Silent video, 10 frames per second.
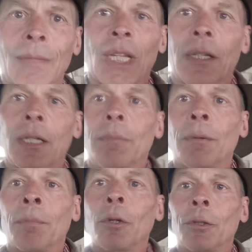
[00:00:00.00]
I'll keep you
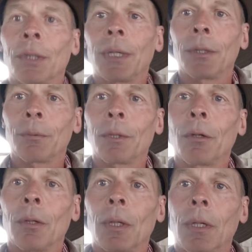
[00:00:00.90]
posted as we
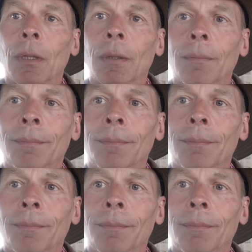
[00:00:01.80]
go along.